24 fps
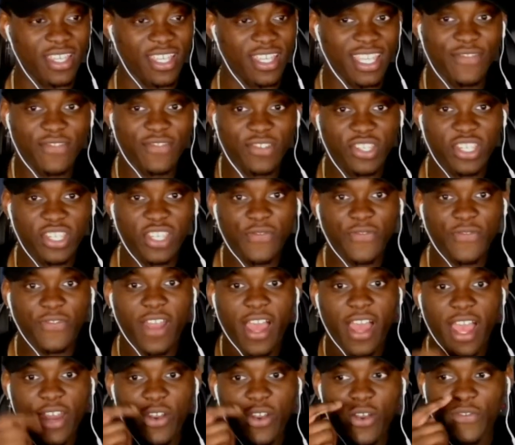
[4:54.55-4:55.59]
Even she
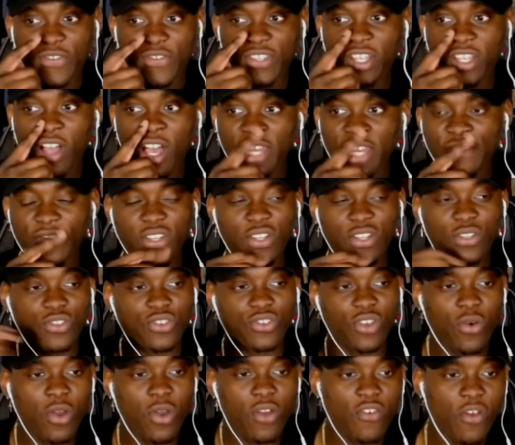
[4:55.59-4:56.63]
flying off. She can't even
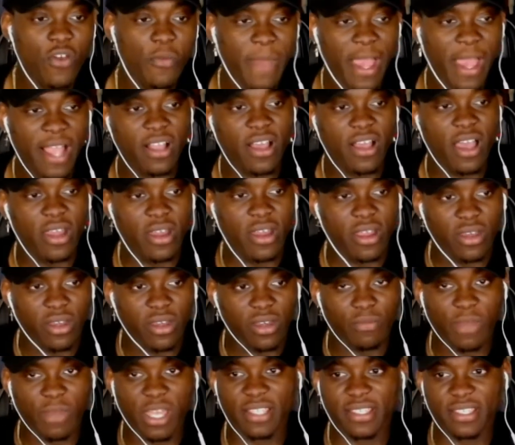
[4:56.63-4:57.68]
control her own Bankai then,
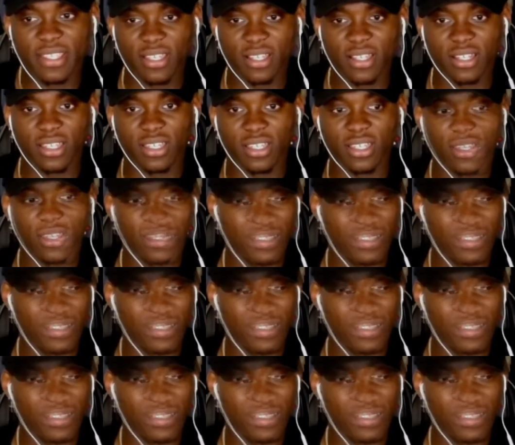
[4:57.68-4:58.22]
basically.